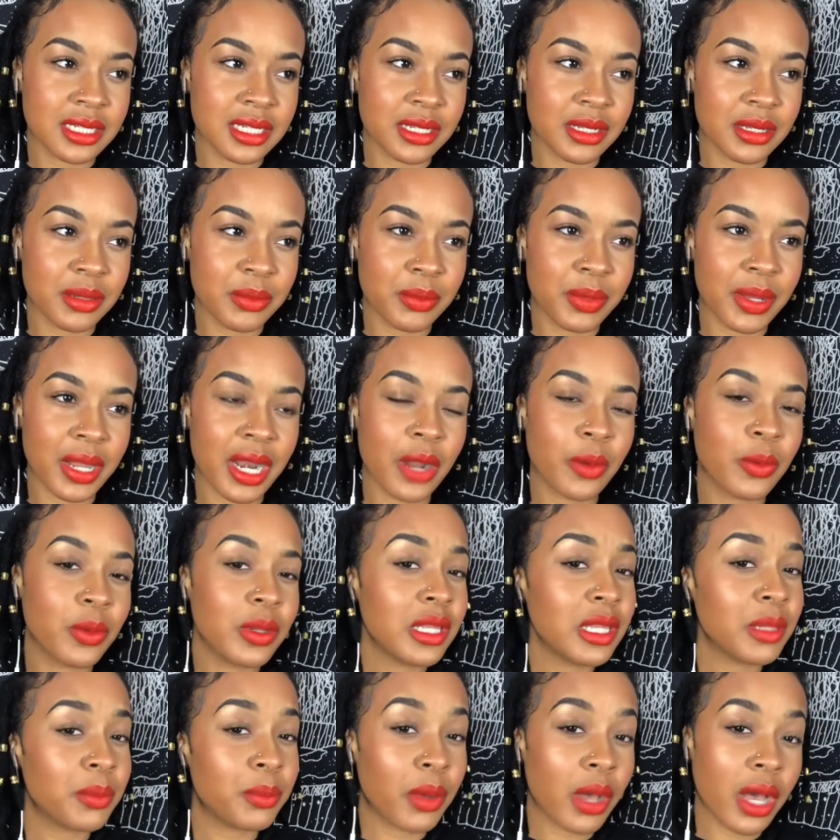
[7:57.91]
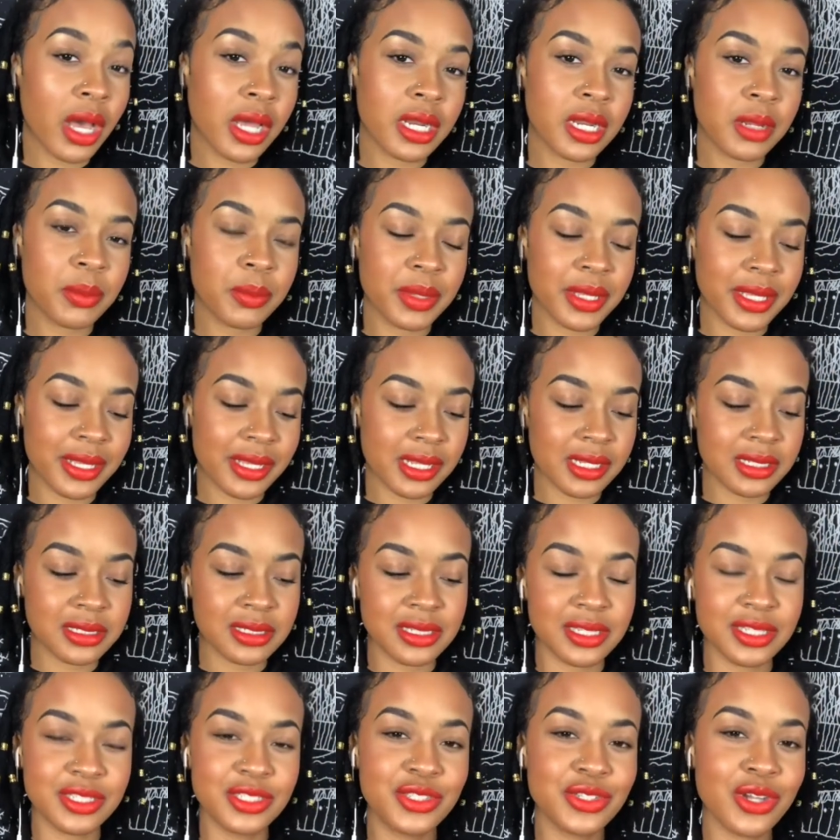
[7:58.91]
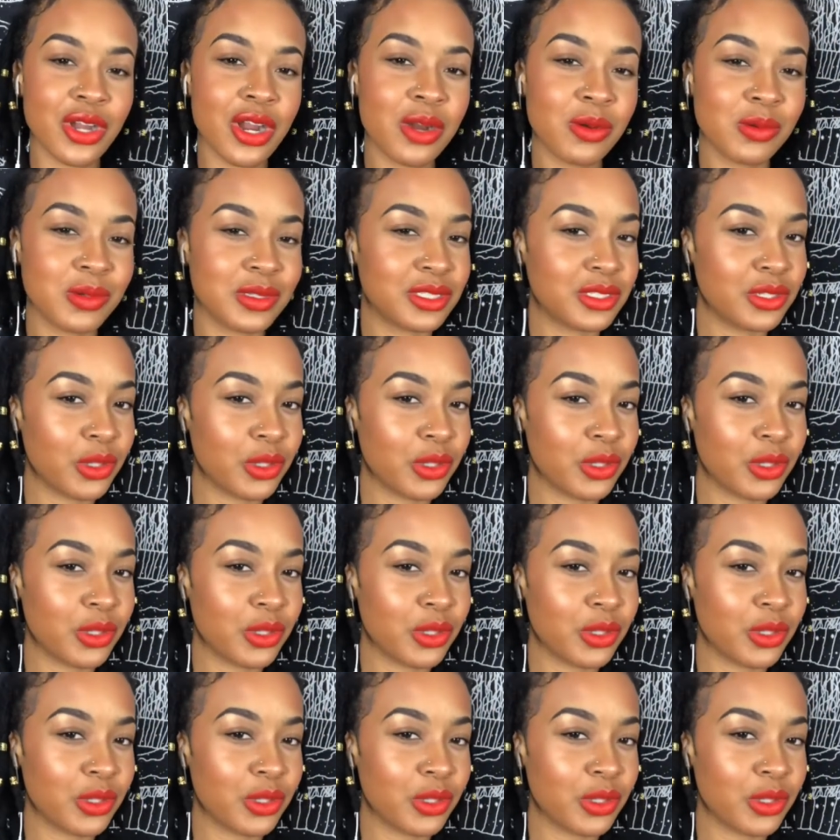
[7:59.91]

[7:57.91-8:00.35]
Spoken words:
but I really bought it because the jar was so